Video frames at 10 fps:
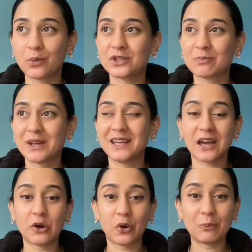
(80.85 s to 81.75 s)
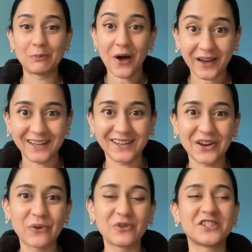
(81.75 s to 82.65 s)
which money cannot buy, you
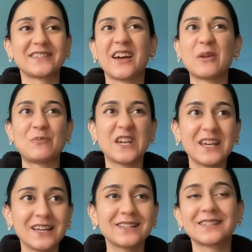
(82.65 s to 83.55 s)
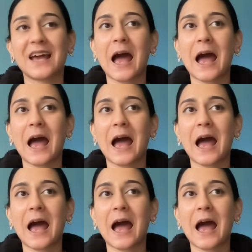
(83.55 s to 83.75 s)
know, which is like peace,